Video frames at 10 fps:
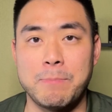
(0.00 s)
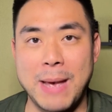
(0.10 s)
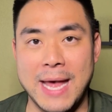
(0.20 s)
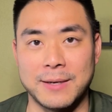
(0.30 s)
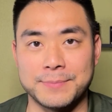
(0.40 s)

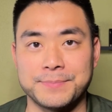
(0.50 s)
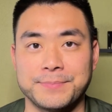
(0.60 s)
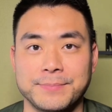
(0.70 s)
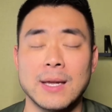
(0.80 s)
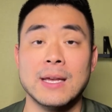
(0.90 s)
Ben.
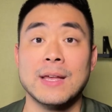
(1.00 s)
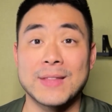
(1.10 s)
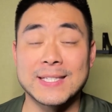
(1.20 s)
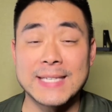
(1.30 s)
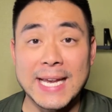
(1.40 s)

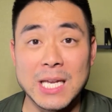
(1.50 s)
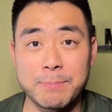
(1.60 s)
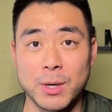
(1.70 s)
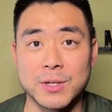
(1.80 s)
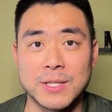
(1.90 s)
The second
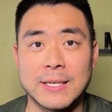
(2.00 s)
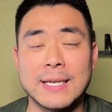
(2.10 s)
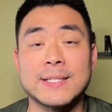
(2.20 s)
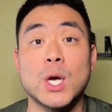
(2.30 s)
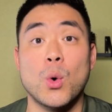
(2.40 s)
person
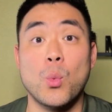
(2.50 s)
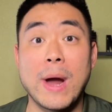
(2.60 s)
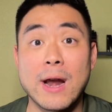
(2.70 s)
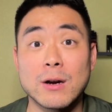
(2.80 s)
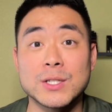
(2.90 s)
is
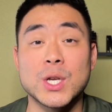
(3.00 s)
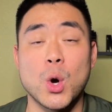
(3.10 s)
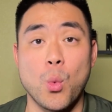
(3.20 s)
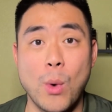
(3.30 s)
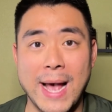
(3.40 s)
Where's
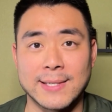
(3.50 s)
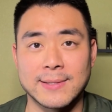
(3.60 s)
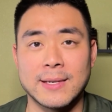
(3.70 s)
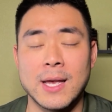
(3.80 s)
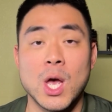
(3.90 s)

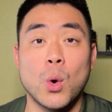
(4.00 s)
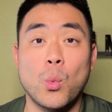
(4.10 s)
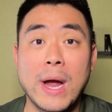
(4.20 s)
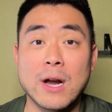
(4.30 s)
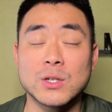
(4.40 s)
Wes.
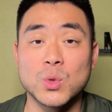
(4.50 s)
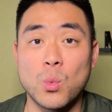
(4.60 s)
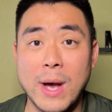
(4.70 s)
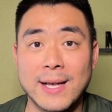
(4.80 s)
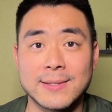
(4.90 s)
Where's
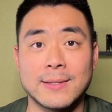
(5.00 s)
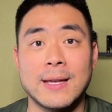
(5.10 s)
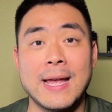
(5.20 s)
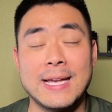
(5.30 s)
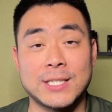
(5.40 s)
Wes
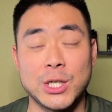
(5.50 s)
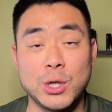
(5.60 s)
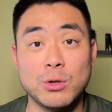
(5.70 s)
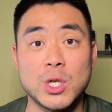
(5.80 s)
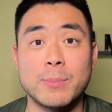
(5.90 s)
is a
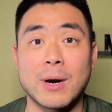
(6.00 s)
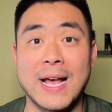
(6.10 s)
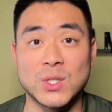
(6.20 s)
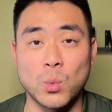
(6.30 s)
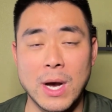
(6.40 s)
YouTuber
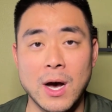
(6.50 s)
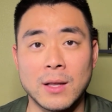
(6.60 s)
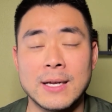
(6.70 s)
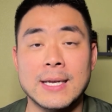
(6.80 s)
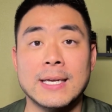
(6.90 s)
as
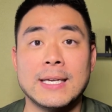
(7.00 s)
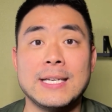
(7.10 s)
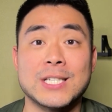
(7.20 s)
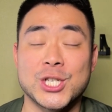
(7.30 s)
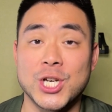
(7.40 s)
well.
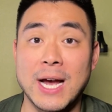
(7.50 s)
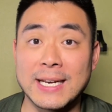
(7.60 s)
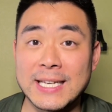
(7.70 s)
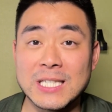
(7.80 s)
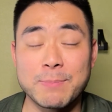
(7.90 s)
He's a
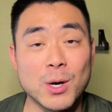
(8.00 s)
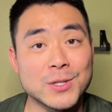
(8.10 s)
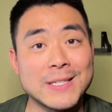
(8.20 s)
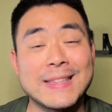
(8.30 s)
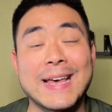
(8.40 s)
Chinese
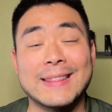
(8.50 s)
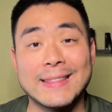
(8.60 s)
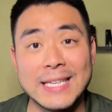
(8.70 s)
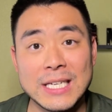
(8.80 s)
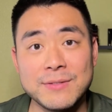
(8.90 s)
person that
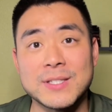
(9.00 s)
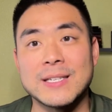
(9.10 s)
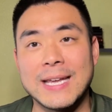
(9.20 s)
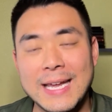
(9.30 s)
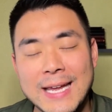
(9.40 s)
lives
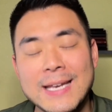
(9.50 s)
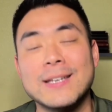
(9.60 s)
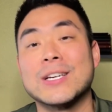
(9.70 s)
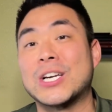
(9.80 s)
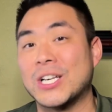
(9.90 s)

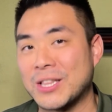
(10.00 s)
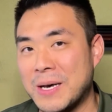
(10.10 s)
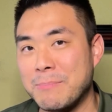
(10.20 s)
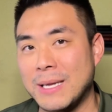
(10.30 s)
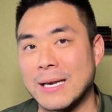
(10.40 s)
in
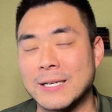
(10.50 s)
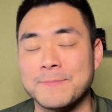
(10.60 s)
Colombia.